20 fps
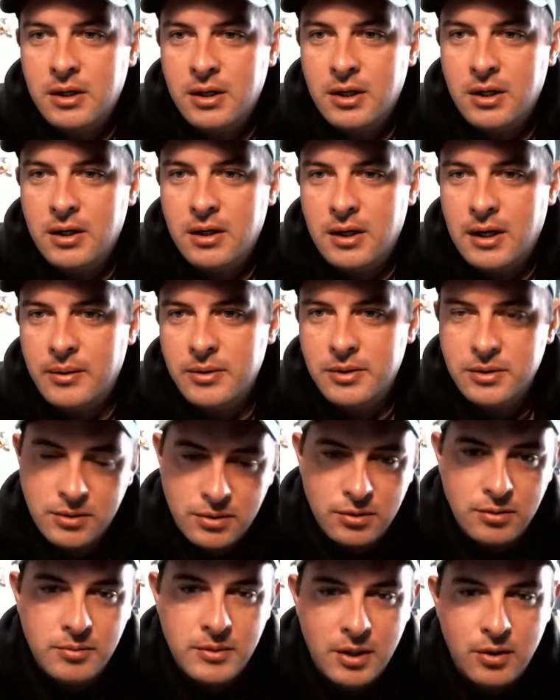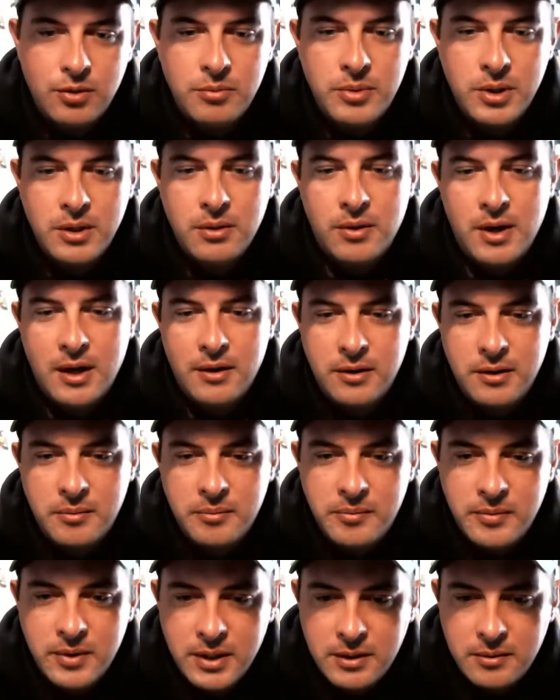I would assume they would be around
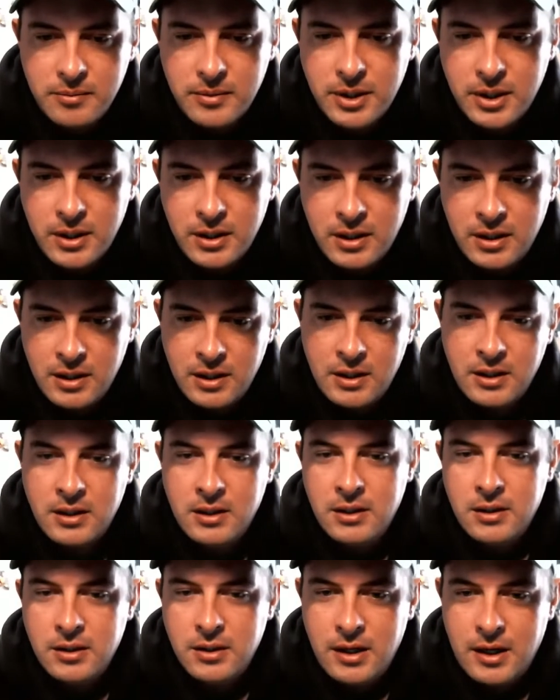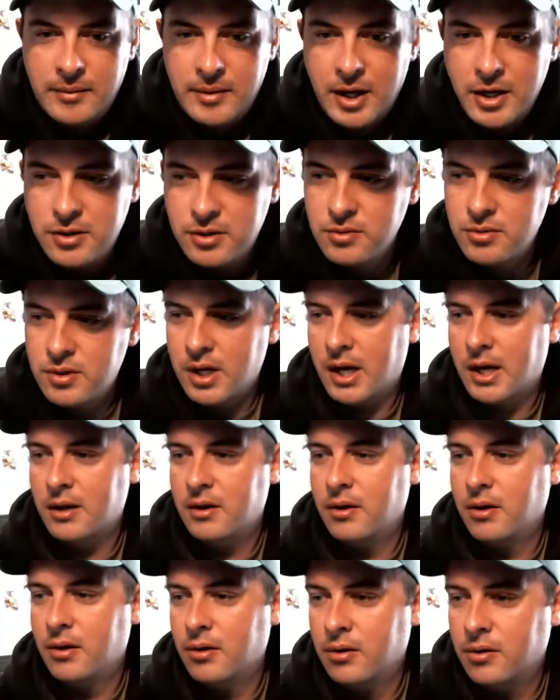him. But, yeah, I do
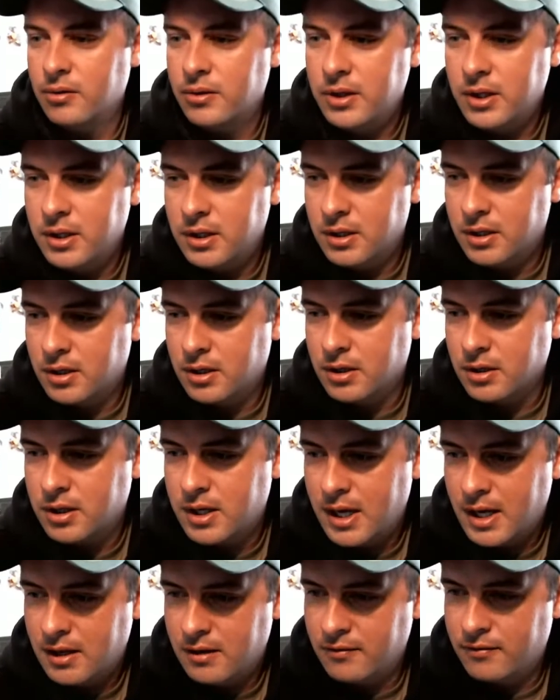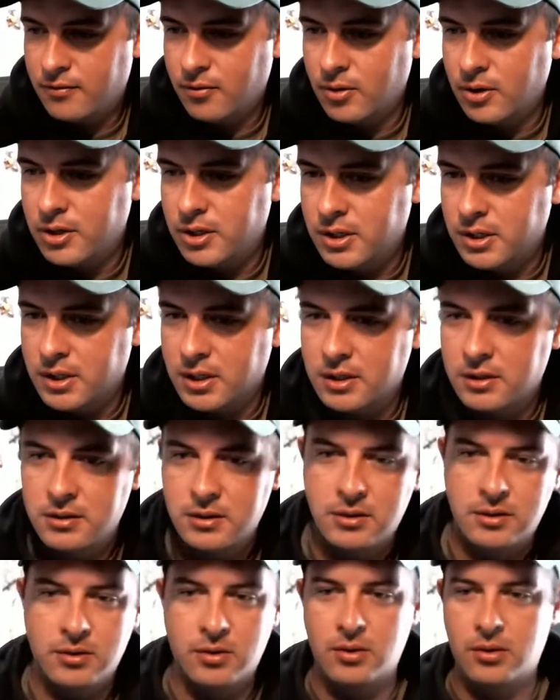not know the California,
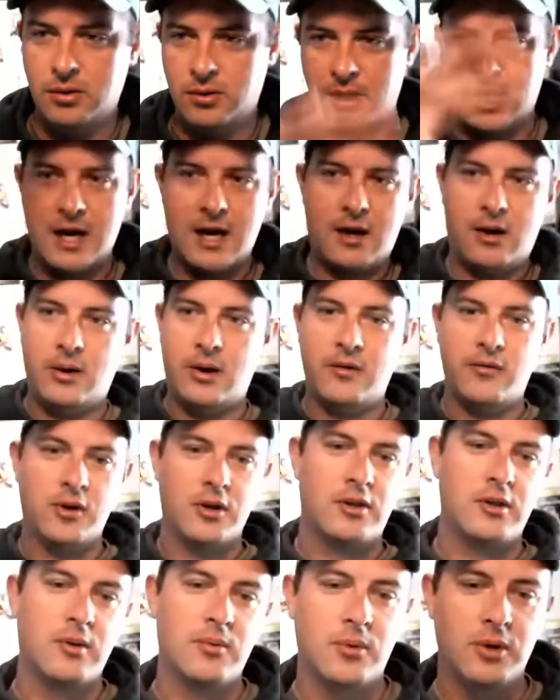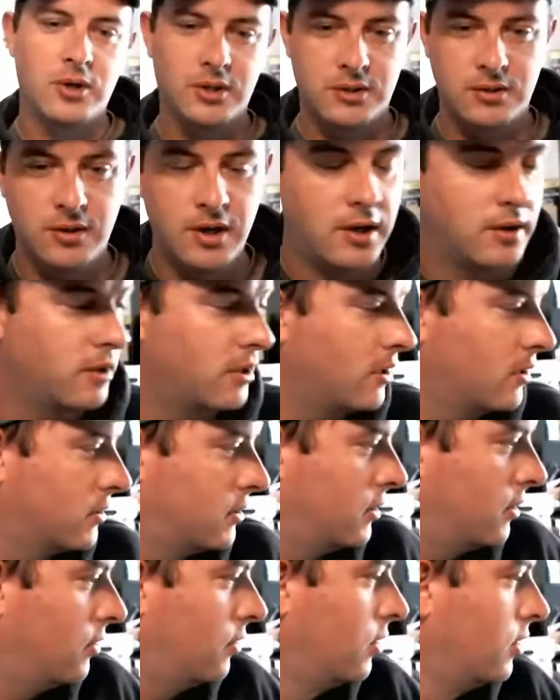how everything works around there.
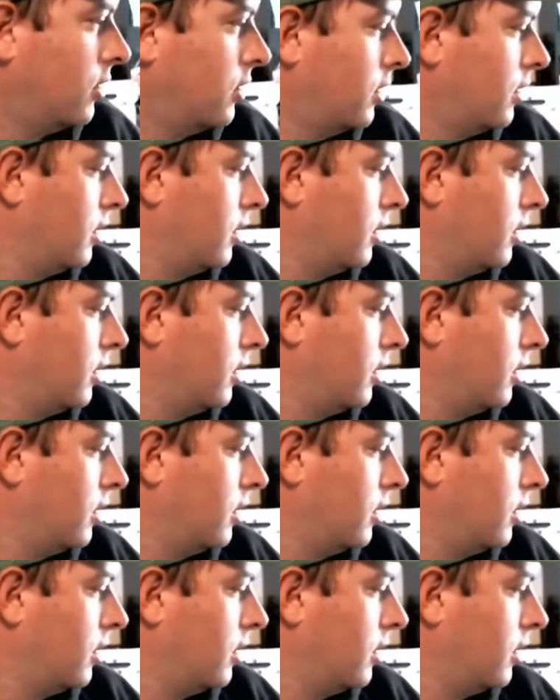So,